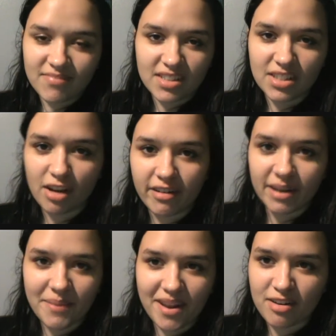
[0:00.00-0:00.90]
it's
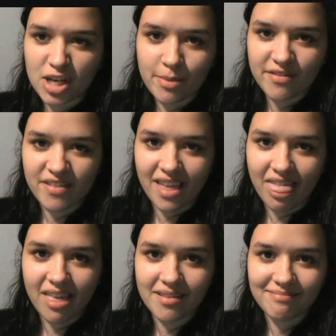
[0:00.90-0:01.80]
already been October
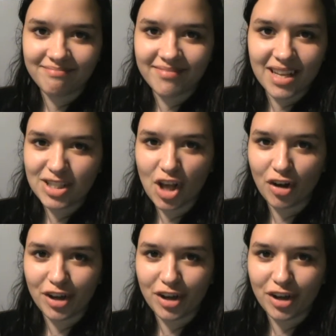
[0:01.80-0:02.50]
5th. It's all